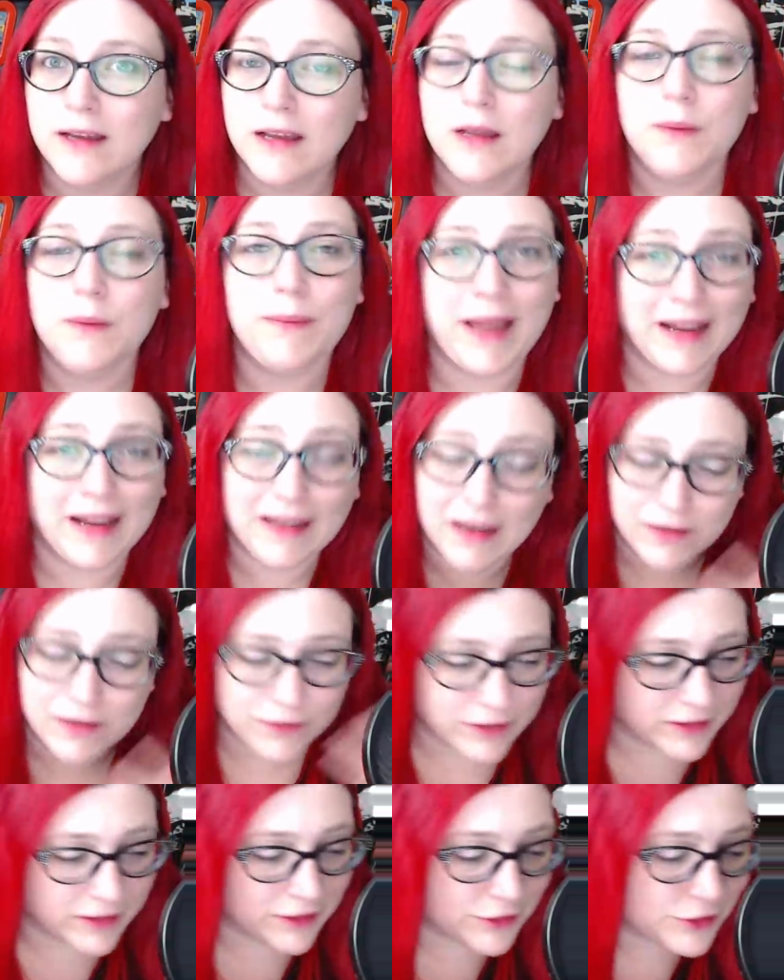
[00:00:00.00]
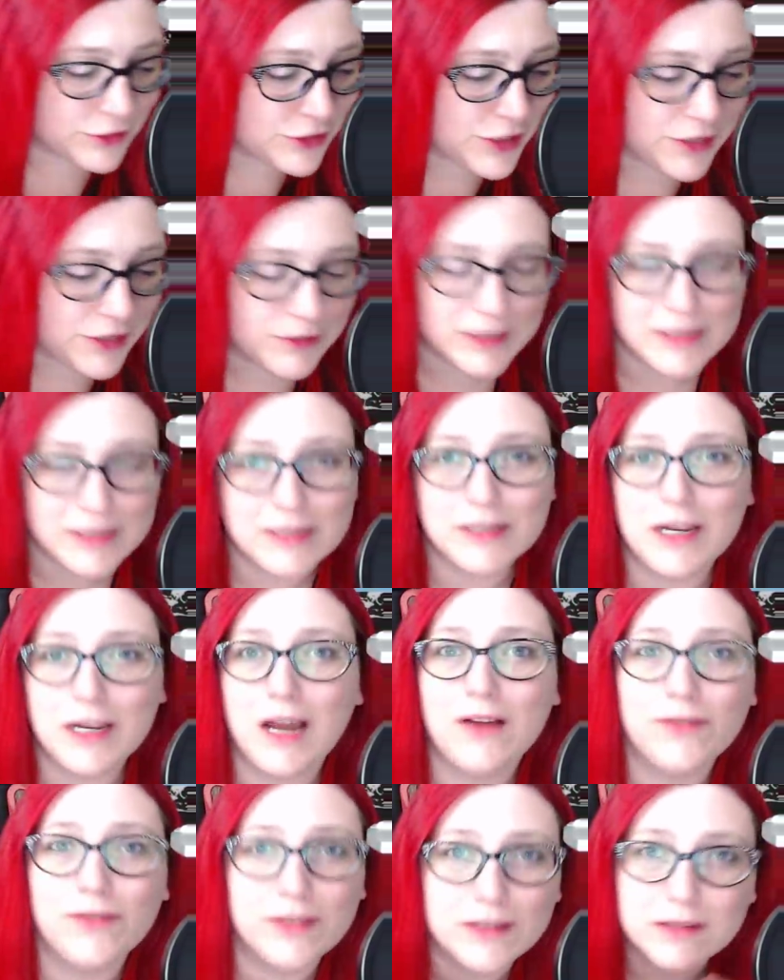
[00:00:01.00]
back covering the She-Ra
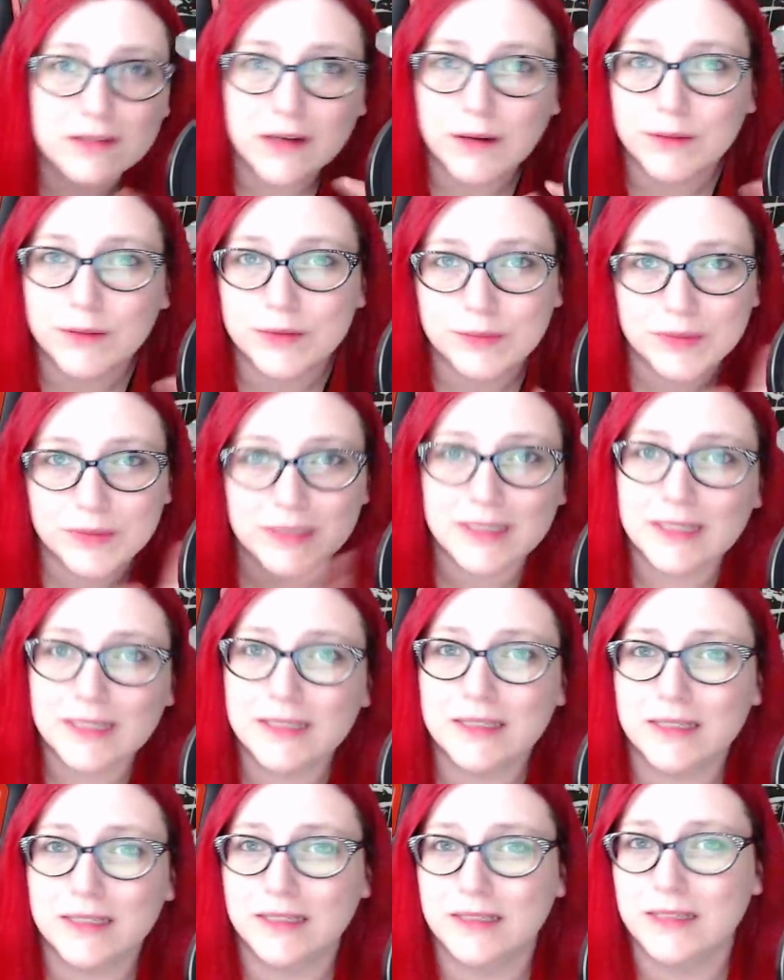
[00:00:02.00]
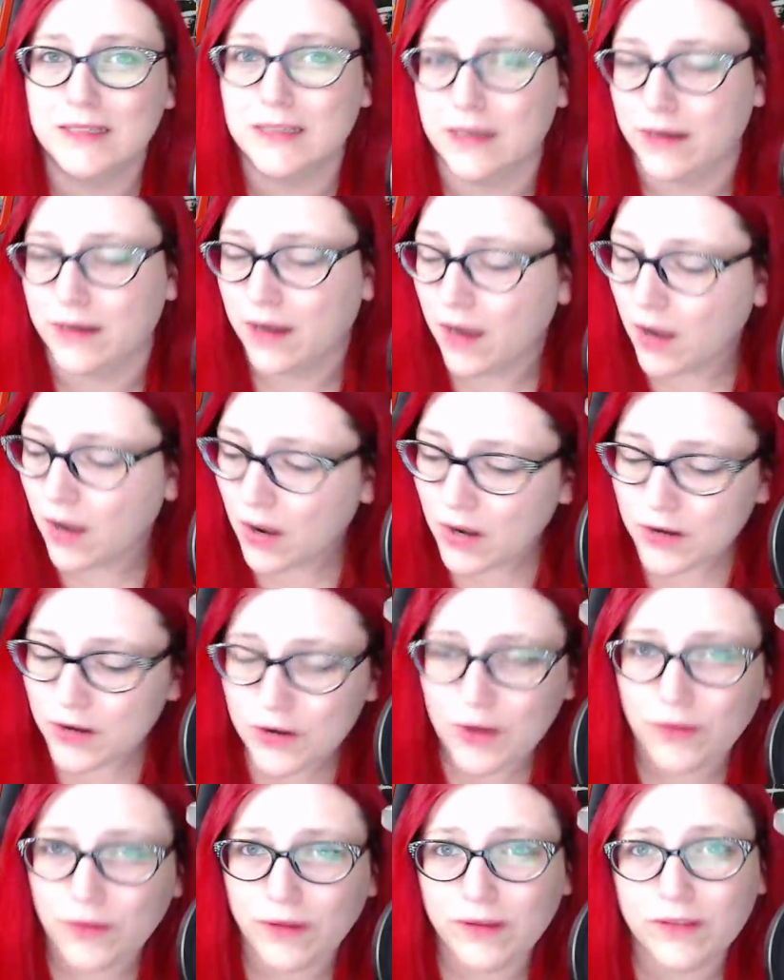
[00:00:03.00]
stuff and Star Wars Resistance. And
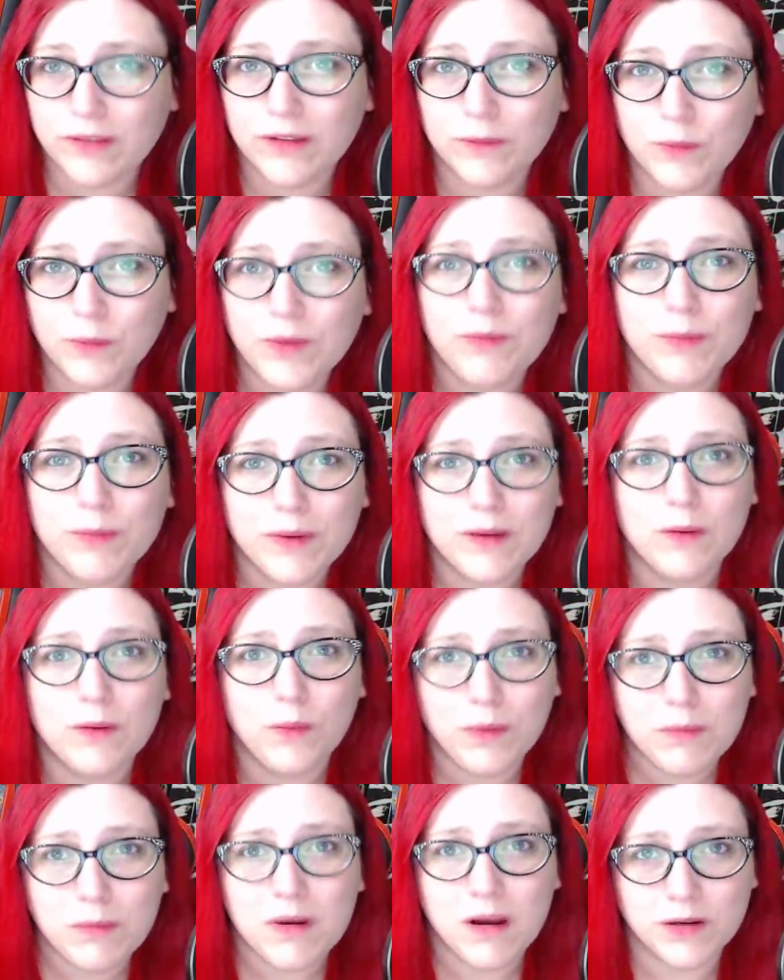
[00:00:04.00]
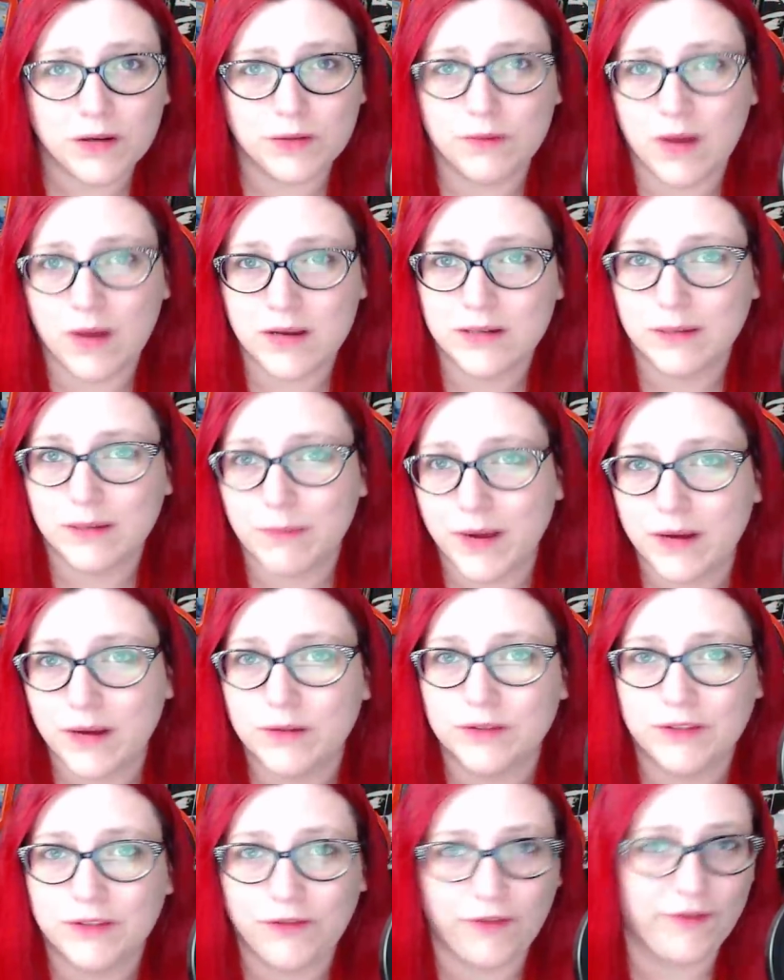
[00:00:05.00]
no, we've been onto Rotten
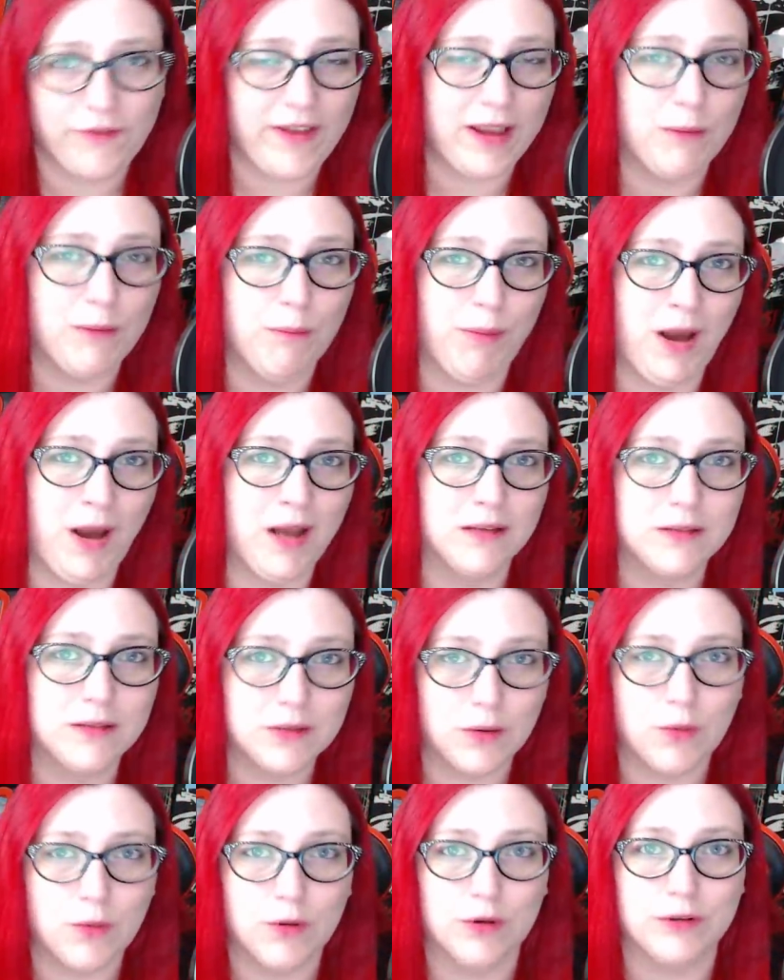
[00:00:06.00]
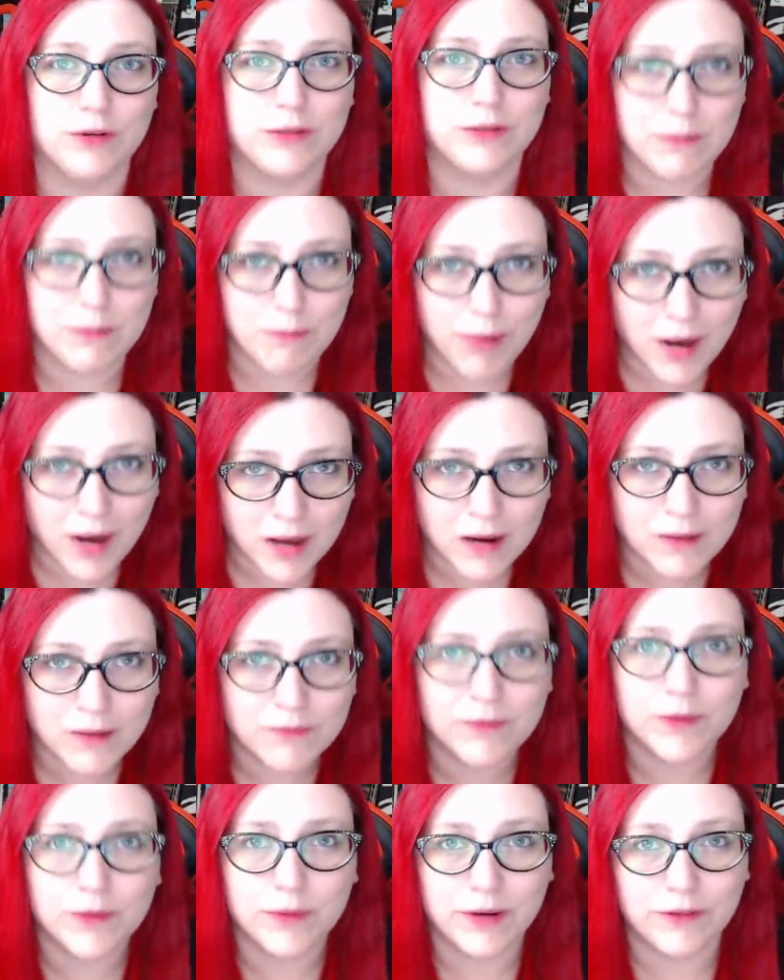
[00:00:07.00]
Tomatoes' fake bot scores and bot
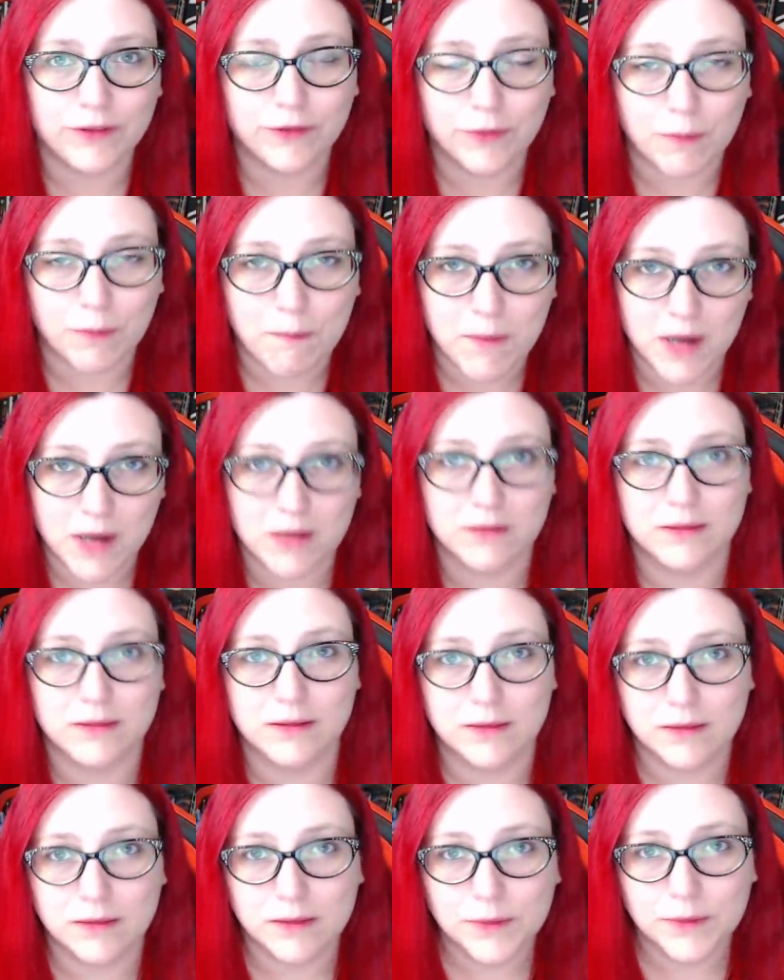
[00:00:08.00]
upvoting for months.